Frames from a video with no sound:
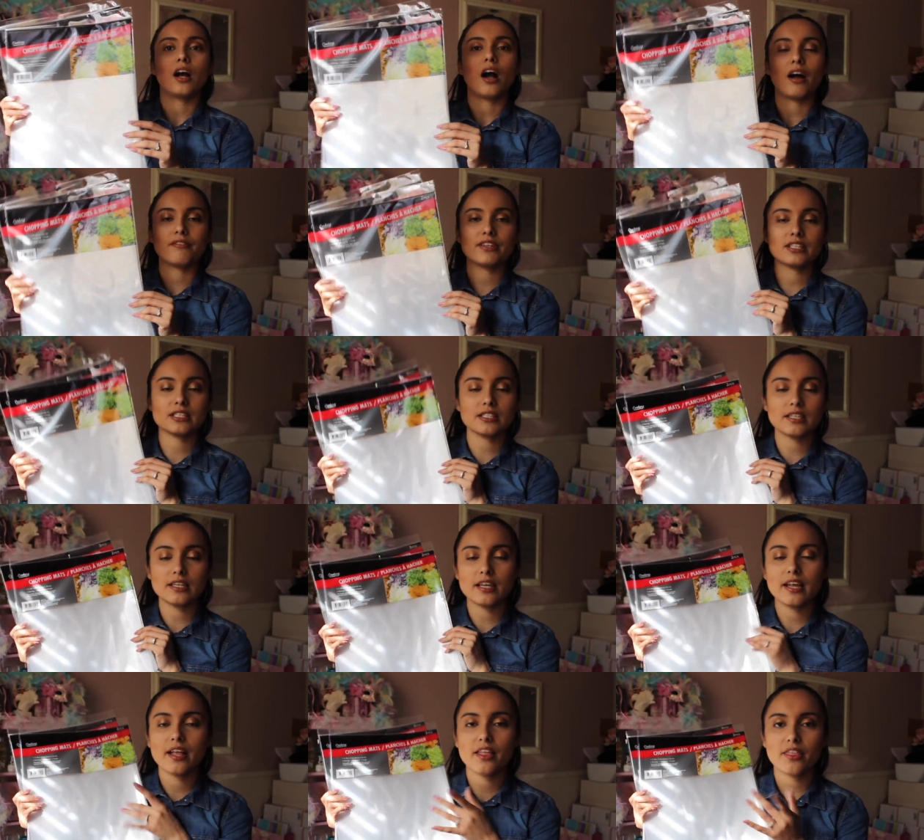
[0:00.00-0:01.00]

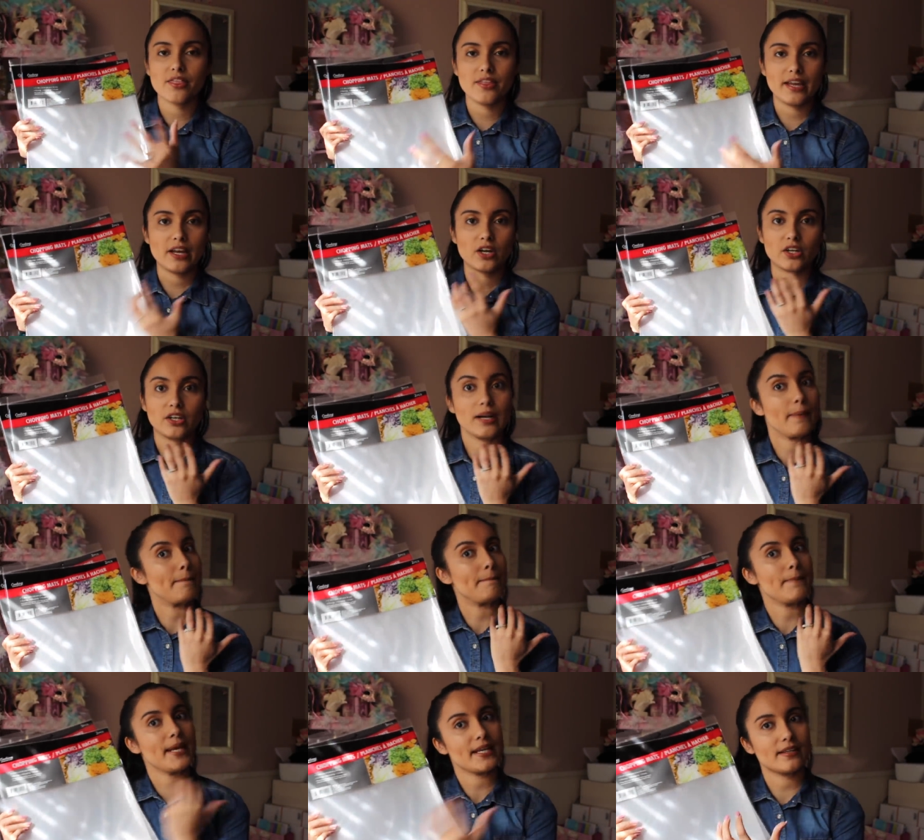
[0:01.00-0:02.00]
Obviously, they are
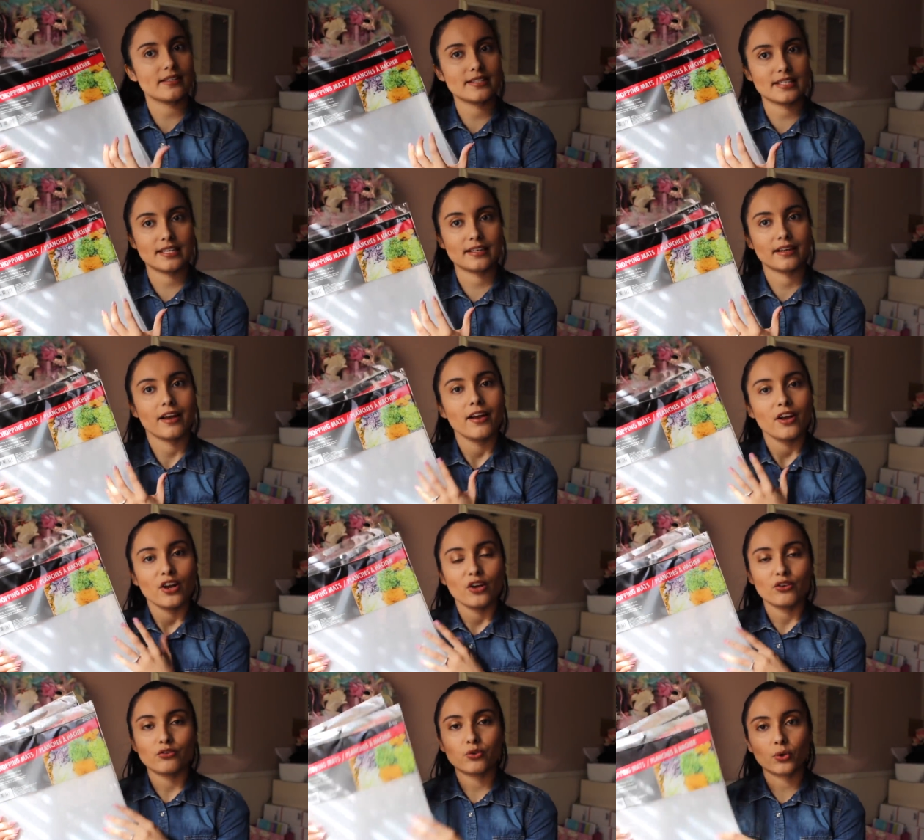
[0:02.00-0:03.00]
amazing
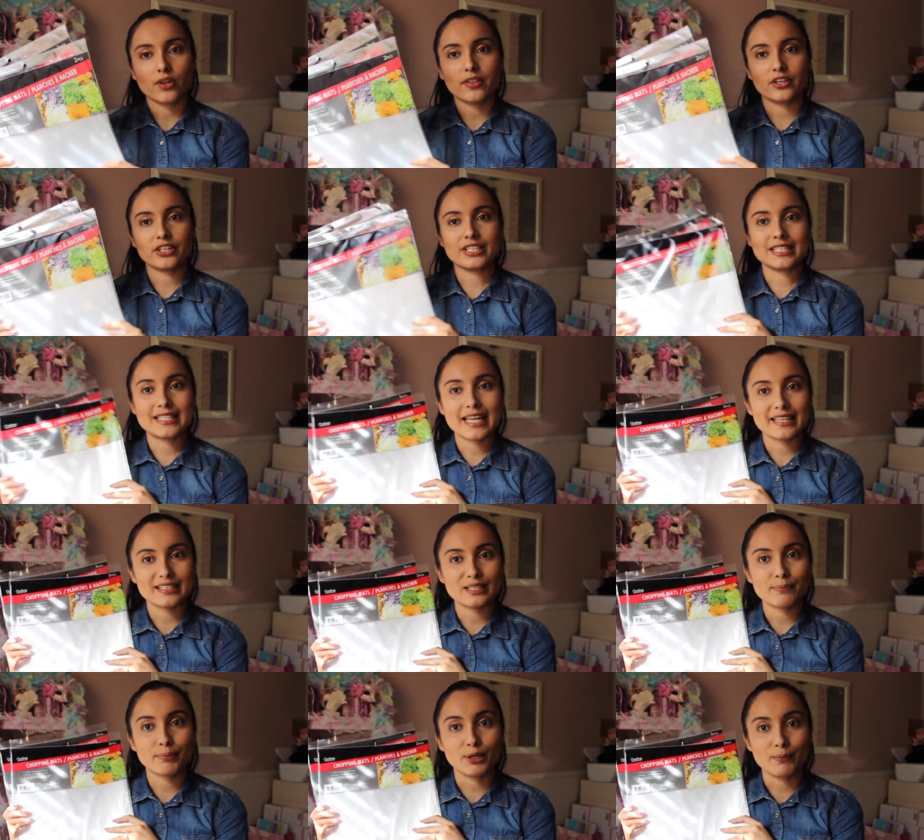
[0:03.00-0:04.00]
for their
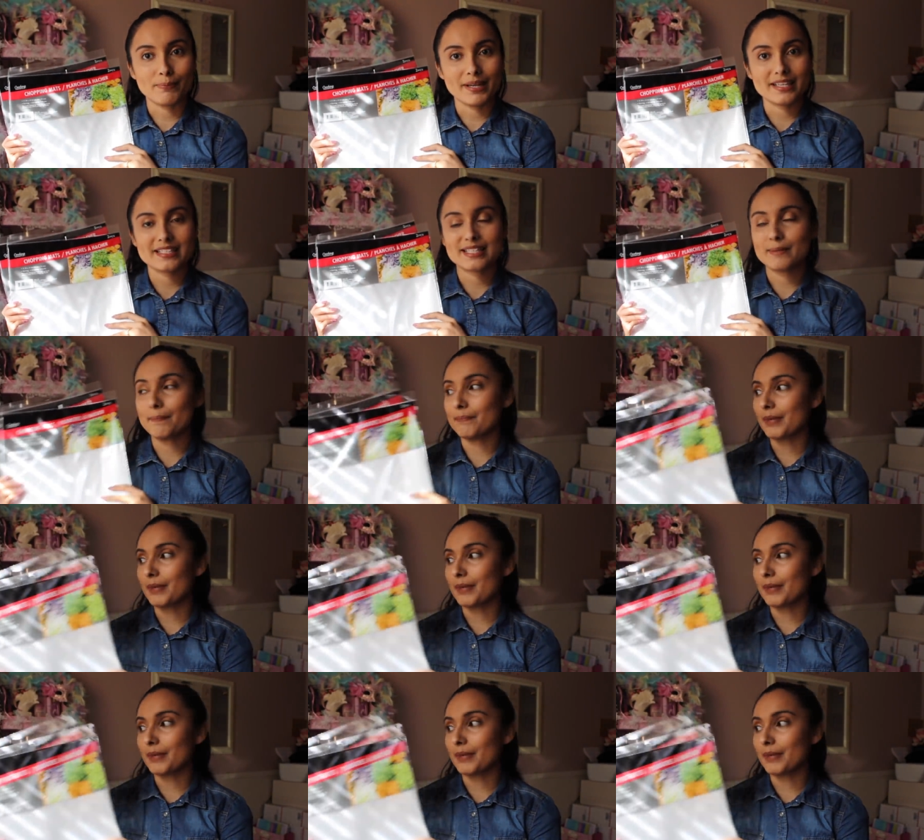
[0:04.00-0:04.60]
intended purpose,